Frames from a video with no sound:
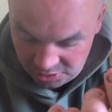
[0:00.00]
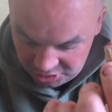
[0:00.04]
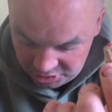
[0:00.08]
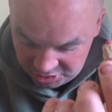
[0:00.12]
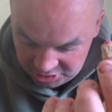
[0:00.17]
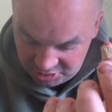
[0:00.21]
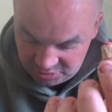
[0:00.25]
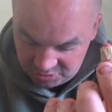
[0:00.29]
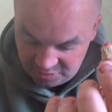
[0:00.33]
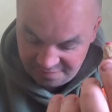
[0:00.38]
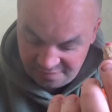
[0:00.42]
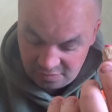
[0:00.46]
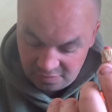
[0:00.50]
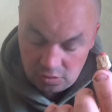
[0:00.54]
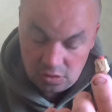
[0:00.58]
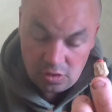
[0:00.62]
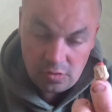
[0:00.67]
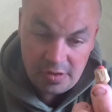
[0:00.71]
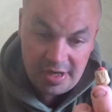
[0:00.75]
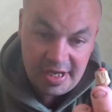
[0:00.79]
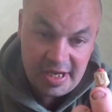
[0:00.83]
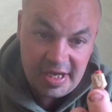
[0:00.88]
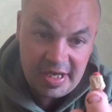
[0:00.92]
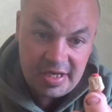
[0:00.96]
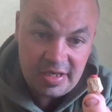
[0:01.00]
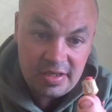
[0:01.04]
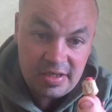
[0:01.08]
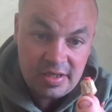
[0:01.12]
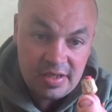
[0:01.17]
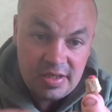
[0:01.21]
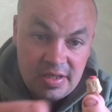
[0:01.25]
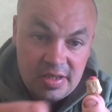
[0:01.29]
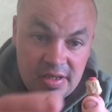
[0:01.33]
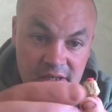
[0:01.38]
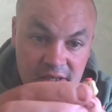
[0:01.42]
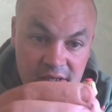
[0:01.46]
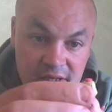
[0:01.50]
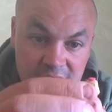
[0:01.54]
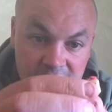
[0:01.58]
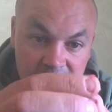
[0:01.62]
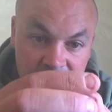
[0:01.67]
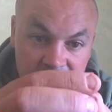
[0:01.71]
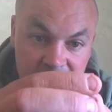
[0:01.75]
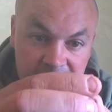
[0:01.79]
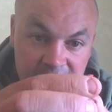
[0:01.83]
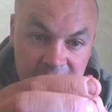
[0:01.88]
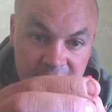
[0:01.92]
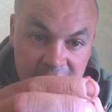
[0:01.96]
the swivel all the way in,
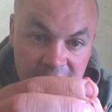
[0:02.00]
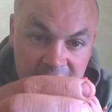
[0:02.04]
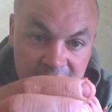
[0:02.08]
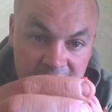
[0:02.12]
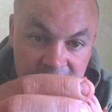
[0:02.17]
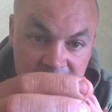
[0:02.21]
and then